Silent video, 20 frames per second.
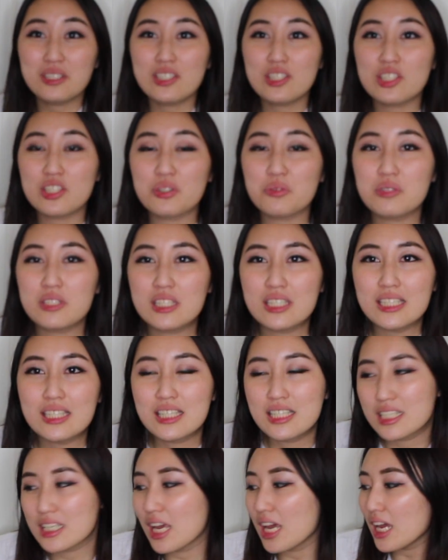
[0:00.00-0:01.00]
everyone, so
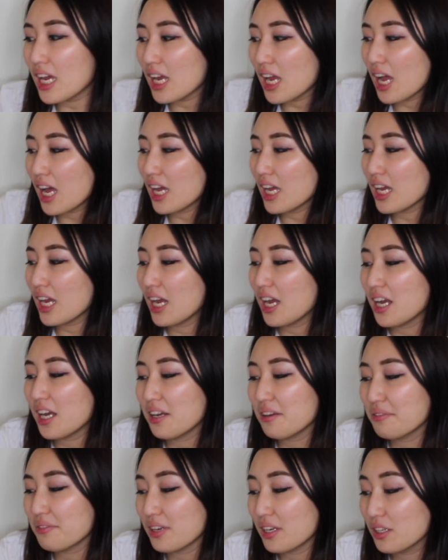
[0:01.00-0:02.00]
today I
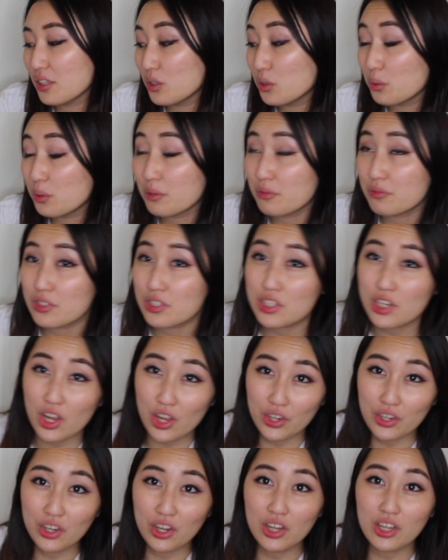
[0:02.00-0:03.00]
have a Louis
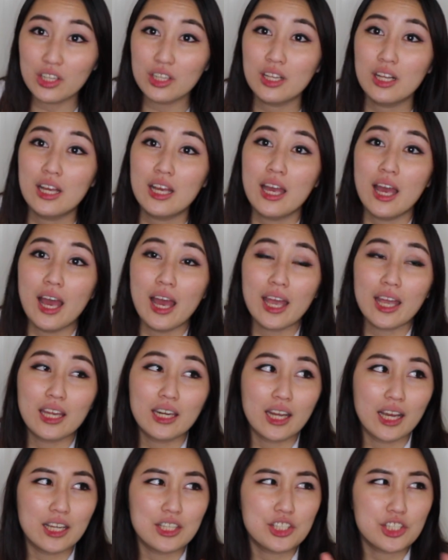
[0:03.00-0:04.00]
Vuitton haul,
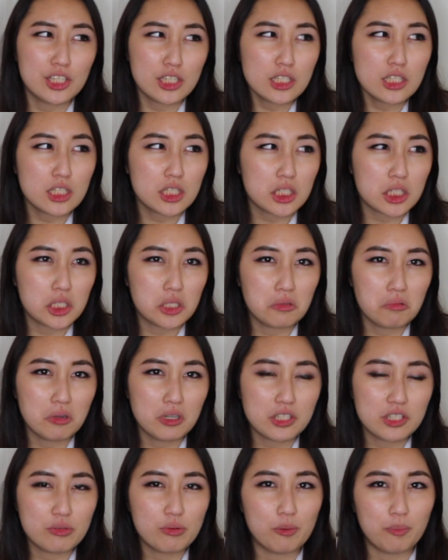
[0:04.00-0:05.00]
and I just
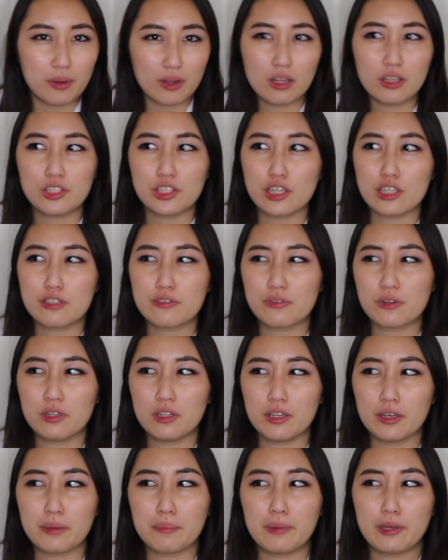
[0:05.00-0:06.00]
want to apologize for
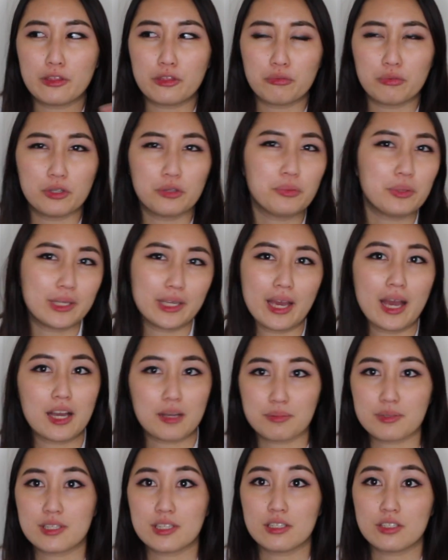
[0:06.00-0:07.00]
like my 3-week
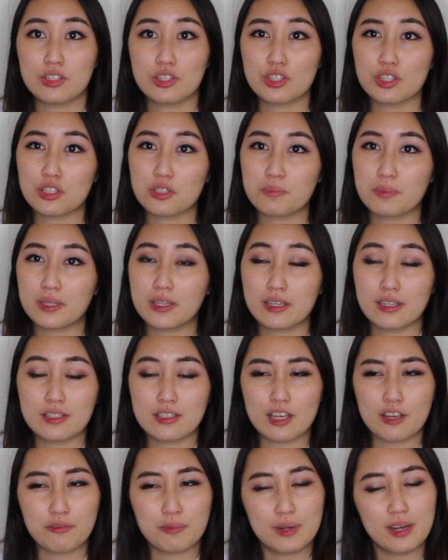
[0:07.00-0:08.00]
absence just because
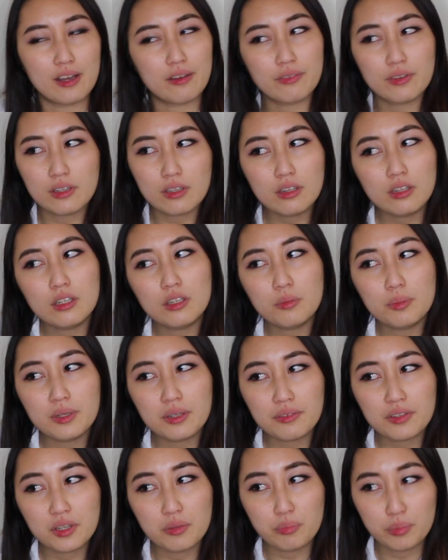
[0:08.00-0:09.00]
I've been having a little bit
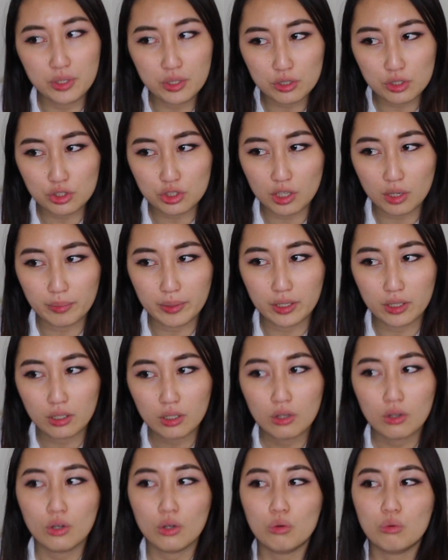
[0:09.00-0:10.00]
of computer drama,
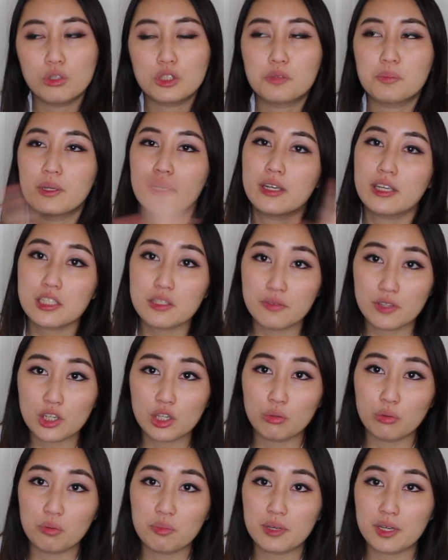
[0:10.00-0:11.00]
which my next
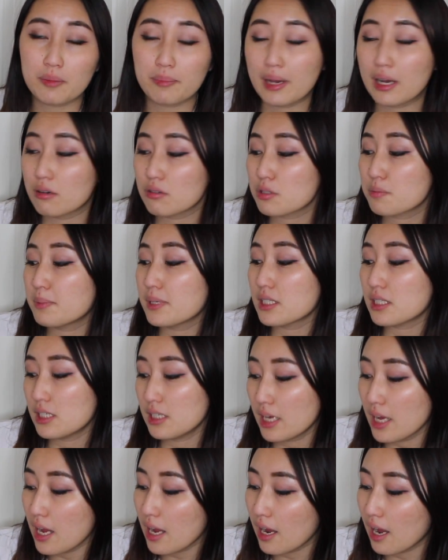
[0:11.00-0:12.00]
video will be about. But
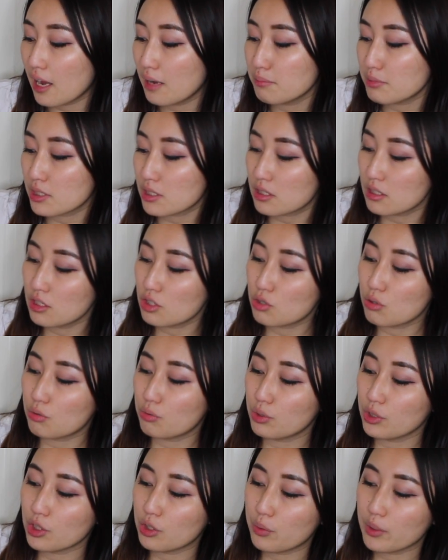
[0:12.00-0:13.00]
today I'm just gonna do a
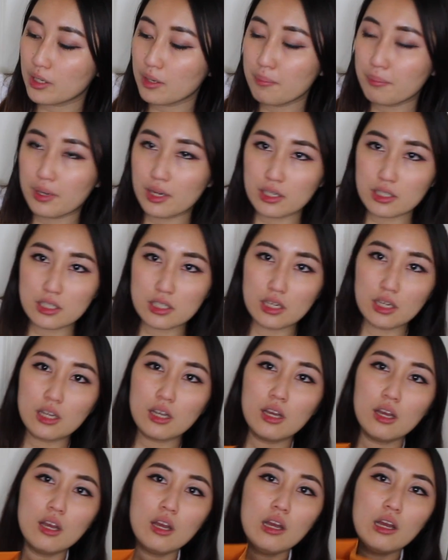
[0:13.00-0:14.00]
really quick
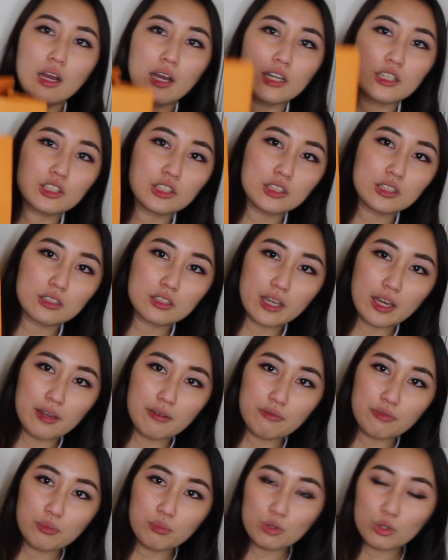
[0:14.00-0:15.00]
unboxing. I just
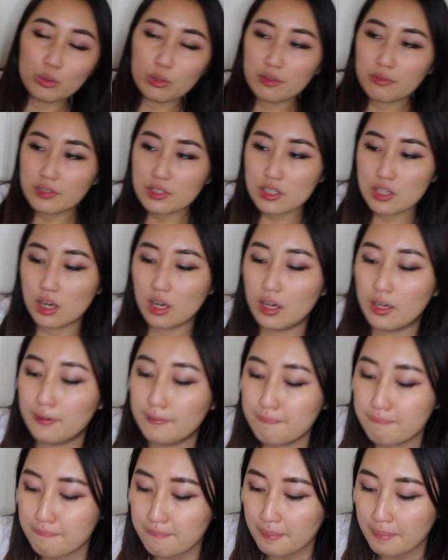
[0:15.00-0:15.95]
came from Louis Vuitton